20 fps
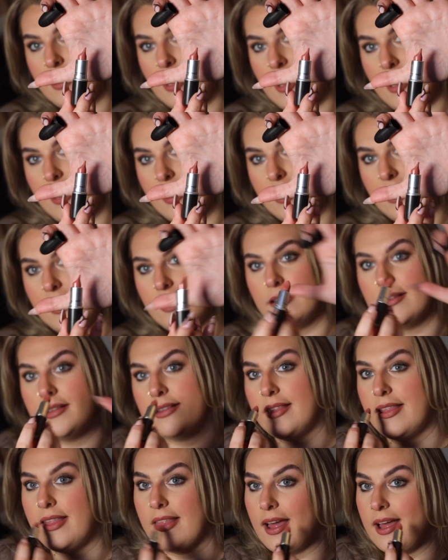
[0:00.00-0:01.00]
like
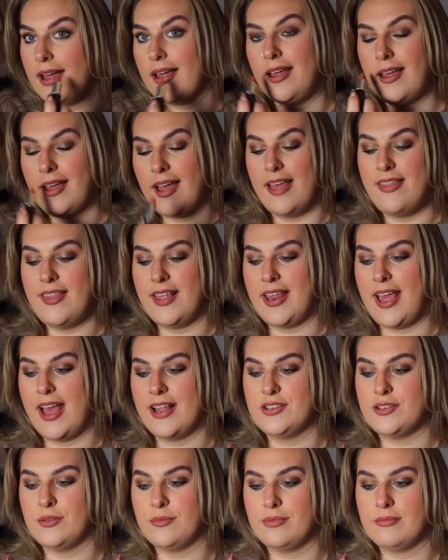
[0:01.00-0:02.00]
that, and then it
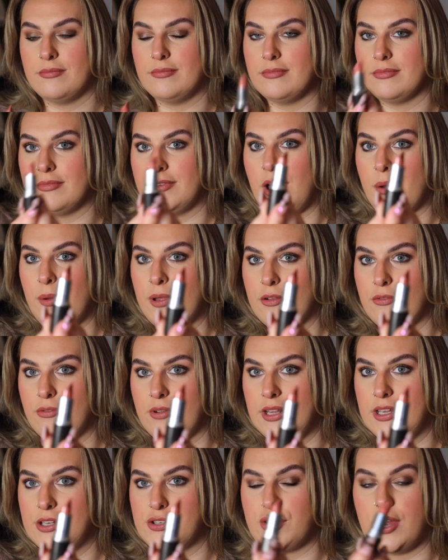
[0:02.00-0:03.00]
ends up going
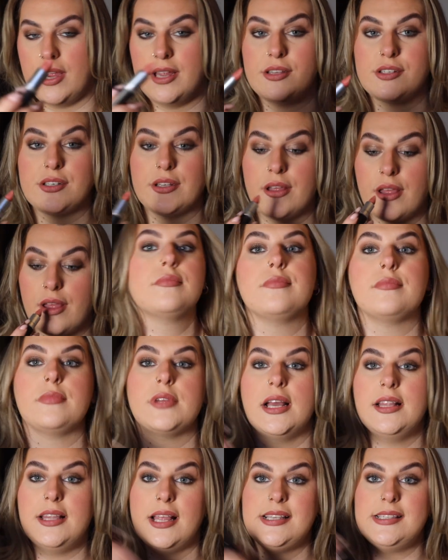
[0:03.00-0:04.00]
really strange.
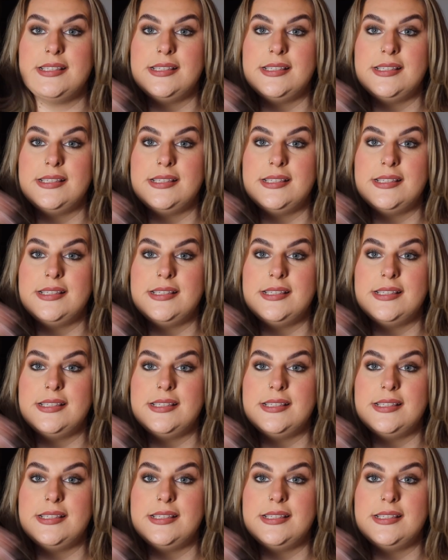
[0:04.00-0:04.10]
Let's